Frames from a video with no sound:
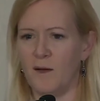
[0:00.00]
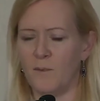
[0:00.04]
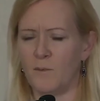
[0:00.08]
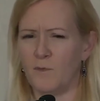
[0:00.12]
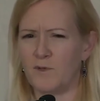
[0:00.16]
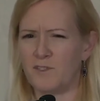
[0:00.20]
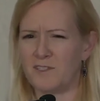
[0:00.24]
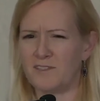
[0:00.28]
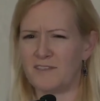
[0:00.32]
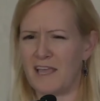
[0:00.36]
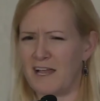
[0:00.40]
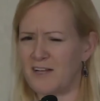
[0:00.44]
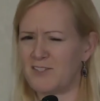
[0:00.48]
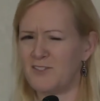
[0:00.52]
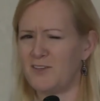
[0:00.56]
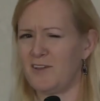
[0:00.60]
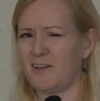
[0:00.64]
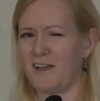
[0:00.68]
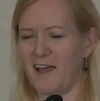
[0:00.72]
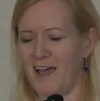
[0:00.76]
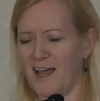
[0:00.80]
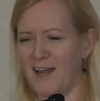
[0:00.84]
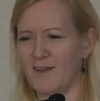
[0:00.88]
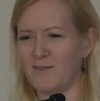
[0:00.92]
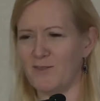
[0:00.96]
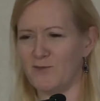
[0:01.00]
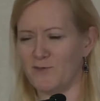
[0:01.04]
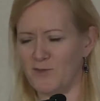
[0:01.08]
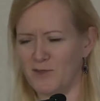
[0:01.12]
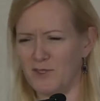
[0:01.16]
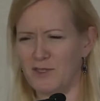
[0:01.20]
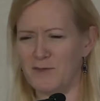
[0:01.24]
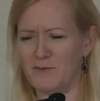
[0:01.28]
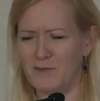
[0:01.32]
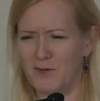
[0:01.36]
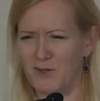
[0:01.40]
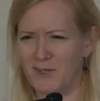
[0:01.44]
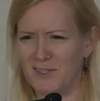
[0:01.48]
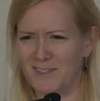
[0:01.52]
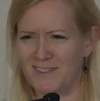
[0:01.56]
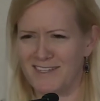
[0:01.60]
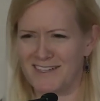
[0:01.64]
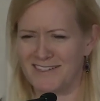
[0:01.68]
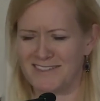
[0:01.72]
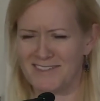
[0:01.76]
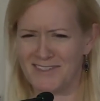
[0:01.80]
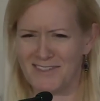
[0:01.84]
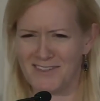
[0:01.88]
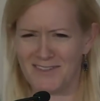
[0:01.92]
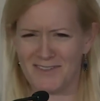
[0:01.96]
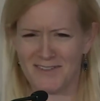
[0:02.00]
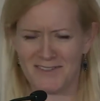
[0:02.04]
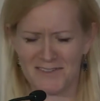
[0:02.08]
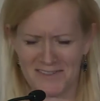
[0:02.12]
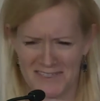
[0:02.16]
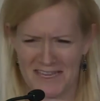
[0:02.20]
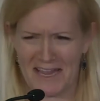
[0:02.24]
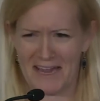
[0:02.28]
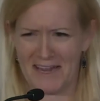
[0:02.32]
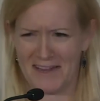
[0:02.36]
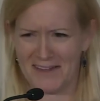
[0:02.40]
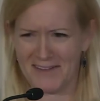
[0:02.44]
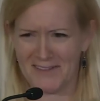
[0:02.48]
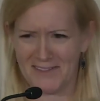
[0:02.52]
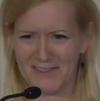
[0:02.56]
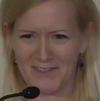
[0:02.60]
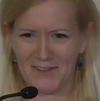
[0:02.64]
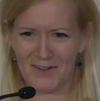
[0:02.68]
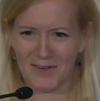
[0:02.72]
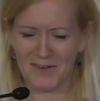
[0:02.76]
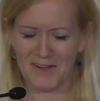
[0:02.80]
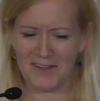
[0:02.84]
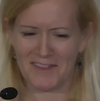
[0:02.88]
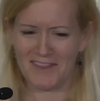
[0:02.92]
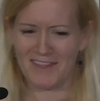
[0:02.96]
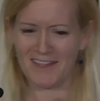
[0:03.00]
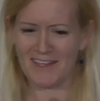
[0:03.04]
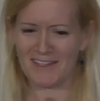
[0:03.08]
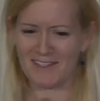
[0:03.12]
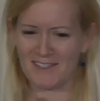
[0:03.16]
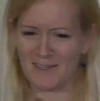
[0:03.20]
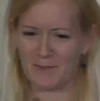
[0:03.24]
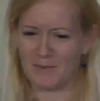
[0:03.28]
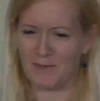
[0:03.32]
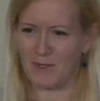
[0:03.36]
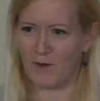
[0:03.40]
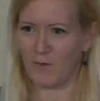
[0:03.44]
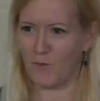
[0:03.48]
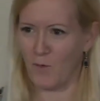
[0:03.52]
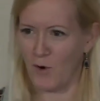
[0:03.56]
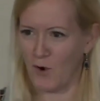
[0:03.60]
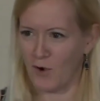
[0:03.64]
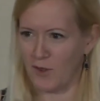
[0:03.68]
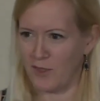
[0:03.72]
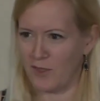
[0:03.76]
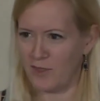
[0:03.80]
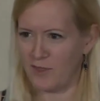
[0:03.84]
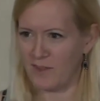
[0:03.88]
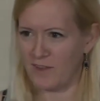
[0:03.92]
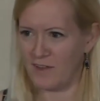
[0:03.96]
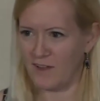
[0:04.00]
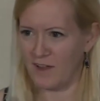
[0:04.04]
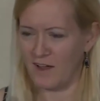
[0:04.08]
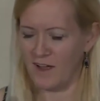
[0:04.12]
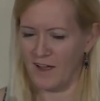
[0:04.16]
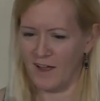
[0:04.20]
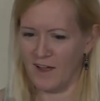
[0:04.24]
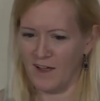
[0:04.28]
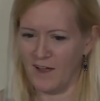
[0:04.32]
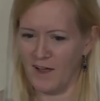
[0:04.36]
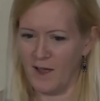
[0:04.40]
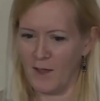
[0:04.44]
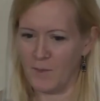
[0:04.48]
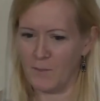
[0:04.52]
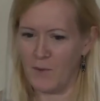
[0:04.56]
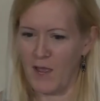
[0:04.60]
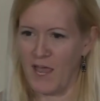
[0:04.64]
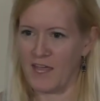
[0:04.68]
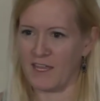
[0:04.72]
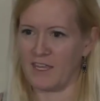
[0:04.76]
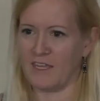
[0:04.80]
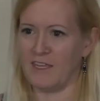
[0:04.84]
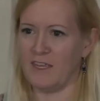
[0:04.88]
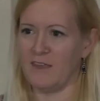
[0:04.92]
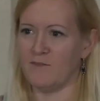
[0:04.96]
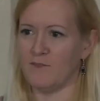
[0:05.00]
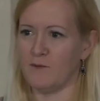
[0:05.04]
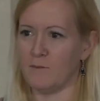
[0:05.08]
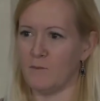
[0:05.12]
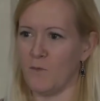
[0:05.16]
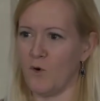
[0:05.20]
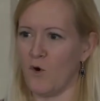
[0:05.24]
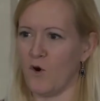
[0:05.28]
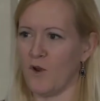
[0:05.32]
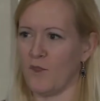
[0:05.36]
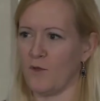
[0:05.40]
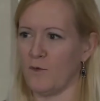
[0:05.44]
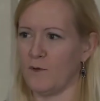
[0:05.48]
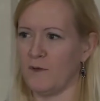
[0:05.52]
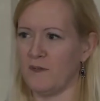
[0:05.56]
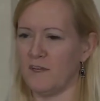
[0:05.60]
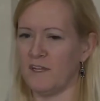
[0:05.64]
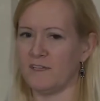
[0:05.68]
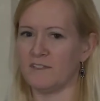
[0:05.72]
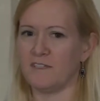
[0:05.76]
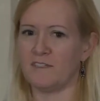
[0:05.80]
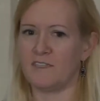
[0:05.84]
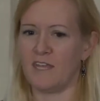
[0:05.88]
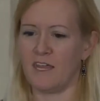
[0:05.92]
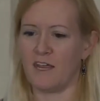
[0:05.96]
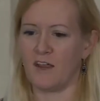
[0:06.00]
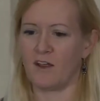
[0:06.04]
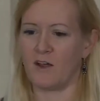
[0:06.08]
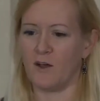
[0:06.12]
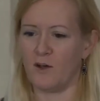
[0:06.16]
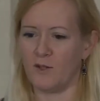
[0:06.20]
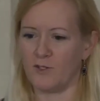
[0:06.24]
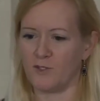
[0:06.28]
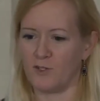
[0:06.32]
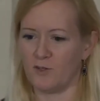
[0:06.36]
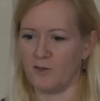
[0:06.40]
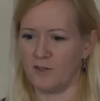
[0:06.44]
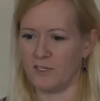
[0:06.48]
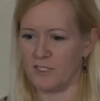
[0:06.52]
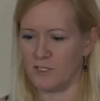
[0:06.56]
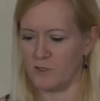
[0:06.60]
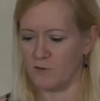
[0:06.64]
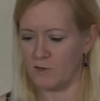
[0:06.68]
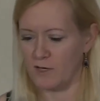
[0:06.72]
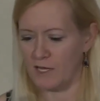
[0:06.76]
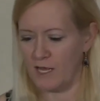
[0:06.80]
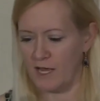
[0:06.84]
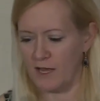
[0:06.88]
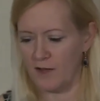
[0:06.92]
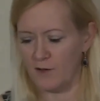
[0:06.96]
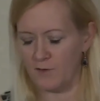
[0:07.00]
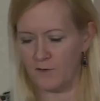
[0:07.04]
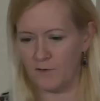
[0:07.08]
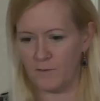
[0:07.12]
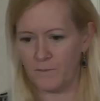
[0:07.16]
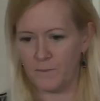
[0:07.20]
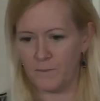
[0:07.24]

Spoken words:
which is actually kind of a really Buddhist thing to say. So I think it's something worth unpacking even more, that we need to take culture into account.